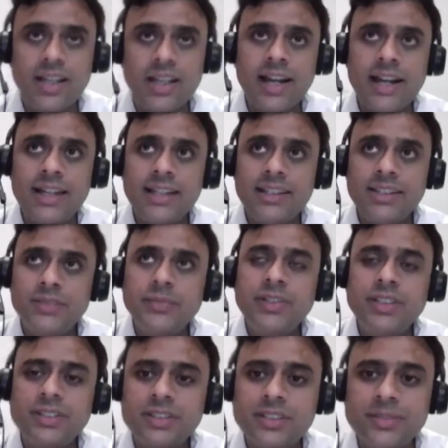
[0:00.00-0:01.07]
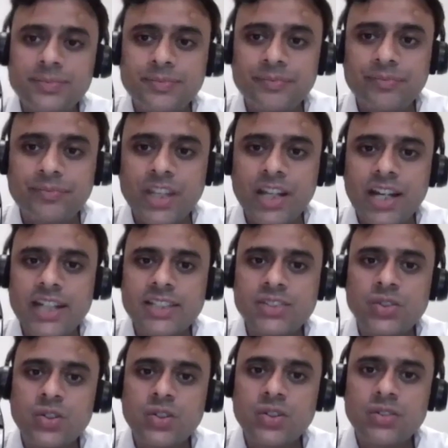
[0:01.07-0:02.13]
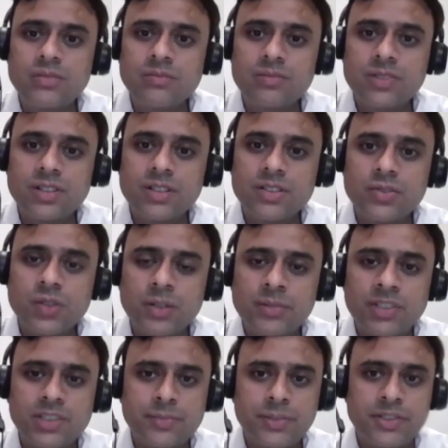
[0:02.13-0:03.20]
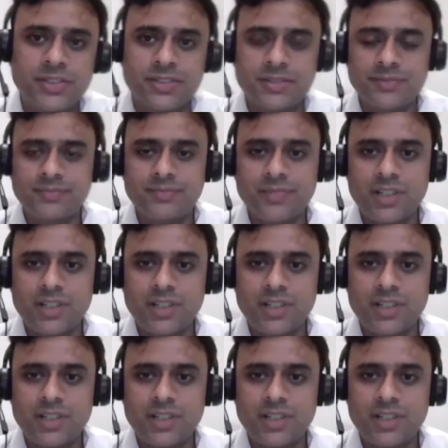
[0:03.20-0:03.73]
And in the mirror, I saw Swami's picture,